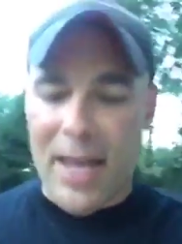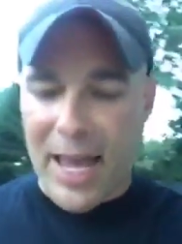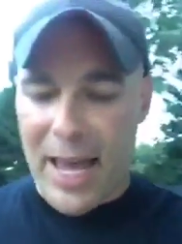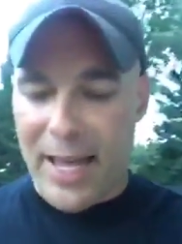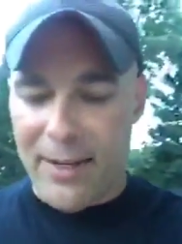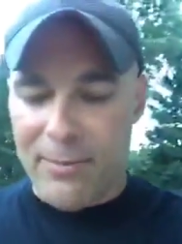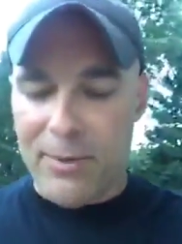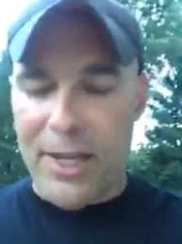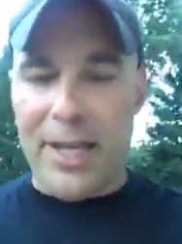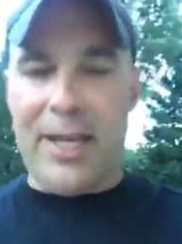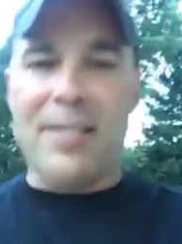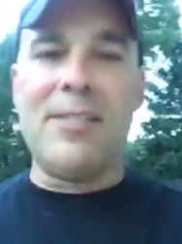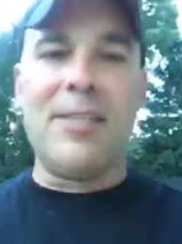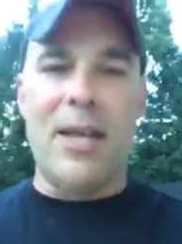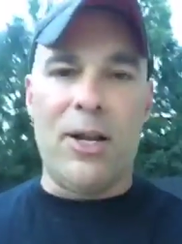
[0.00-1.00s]
And
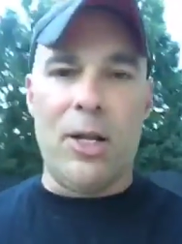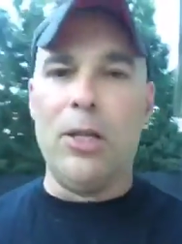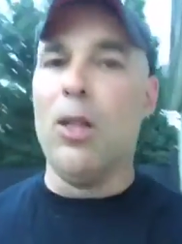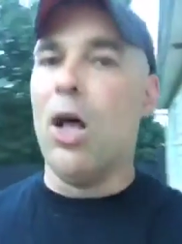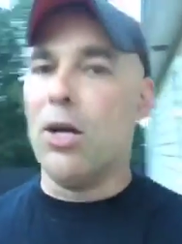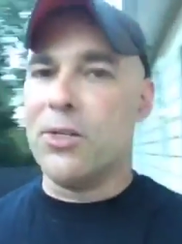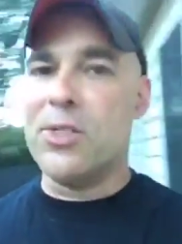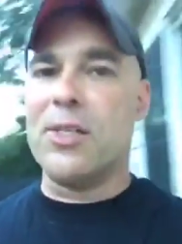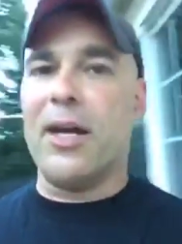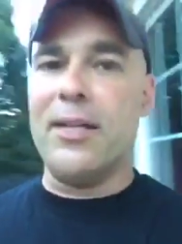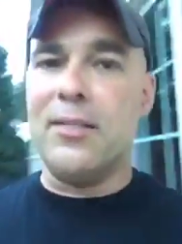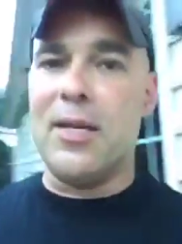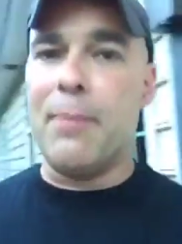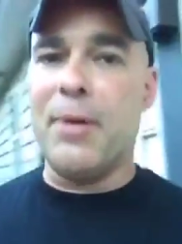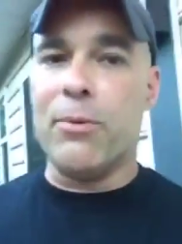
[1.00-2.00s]
like I said,
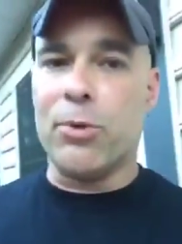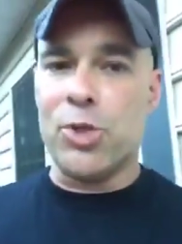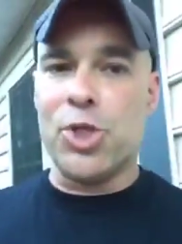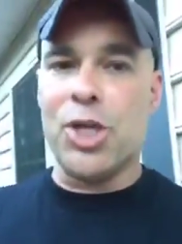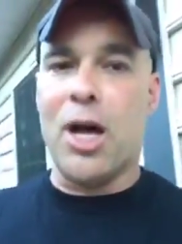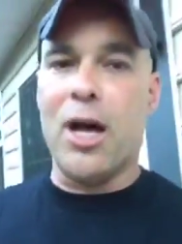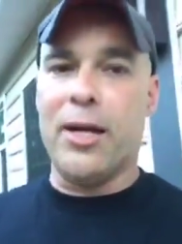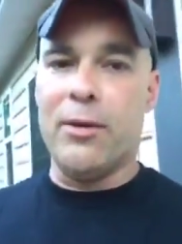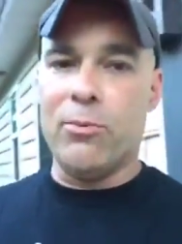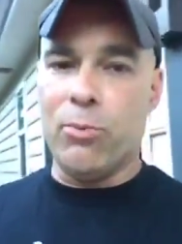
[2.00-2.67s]
alongside Debbie Rashan,